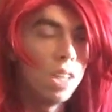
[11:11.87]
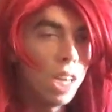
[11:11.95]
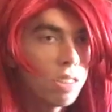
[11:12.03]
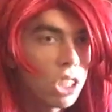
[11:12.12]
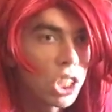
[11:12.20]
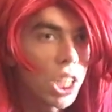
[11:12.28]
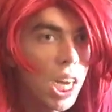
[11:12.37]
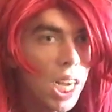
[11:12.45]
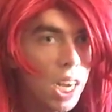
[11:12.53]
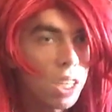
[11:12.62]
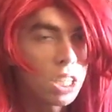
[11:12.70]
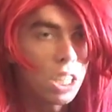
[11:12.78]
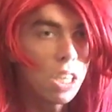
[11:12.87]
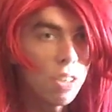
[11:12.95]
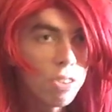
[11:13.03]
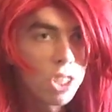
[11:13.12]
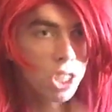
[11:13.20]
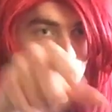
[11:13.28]
If the, si as
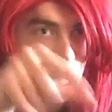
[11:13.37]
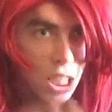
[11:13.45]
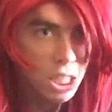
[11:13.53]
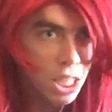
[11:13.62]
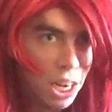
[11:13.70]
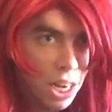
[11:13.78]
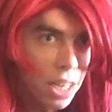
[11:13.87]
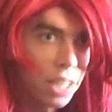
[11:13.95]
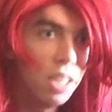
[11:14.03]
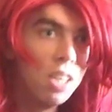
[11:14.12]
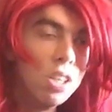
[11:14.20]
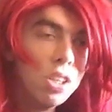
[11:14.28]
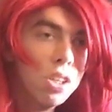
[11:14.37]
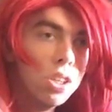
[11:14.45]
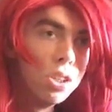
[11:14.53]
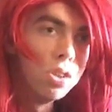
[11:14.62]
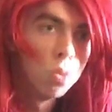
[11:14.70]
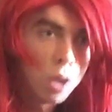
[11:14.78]
if the seas die,
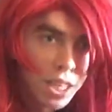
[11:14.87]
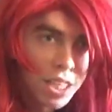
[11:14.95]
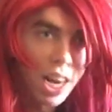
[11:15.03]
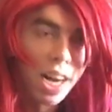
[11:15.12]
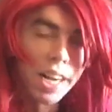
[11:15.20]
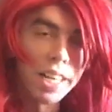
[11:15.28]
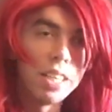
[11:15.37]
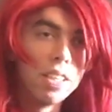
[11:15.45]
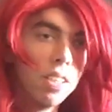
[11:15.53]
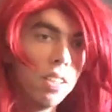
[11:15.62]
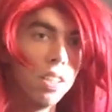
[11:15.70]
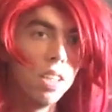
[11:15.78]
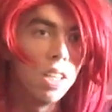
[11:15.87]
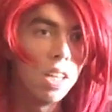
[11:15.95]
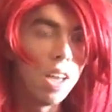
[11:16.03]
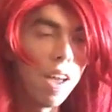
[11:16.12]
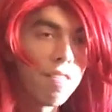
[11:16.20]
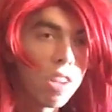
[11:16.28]
we die.
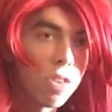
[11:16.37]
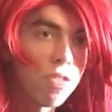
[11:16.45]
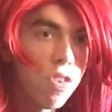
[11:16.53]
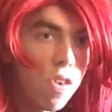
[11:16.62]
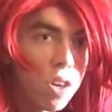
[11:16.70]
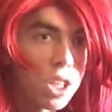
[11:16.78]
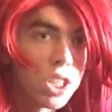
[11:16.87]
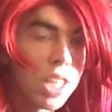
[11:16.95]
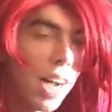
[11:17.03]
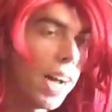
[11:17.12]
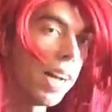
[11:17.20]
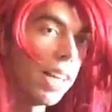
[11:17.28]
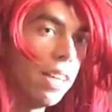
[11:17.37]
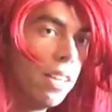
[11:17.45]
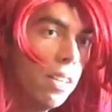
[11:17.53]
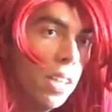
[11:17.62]
If the forests die,